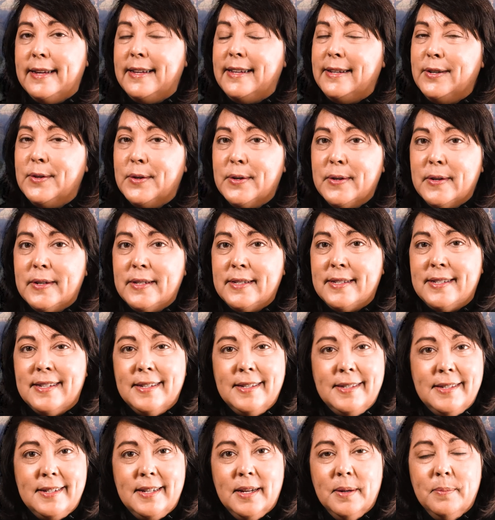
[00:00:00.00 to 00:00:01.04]
your
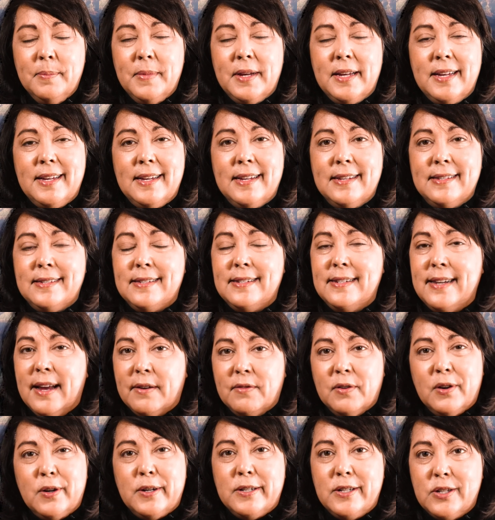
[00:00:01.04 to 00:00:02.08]
system is
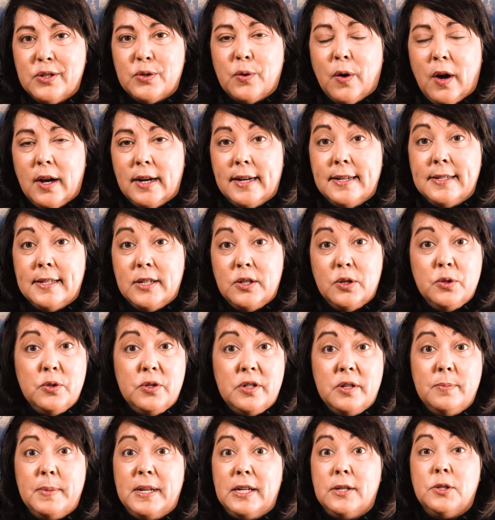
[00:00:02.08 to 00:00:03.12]
never as strong as it
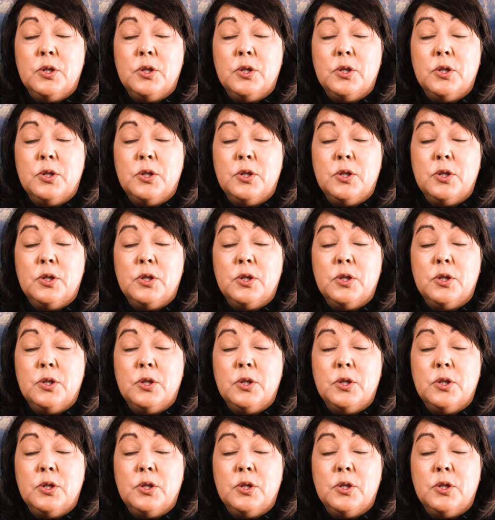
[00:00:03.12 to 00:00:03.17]
used to be.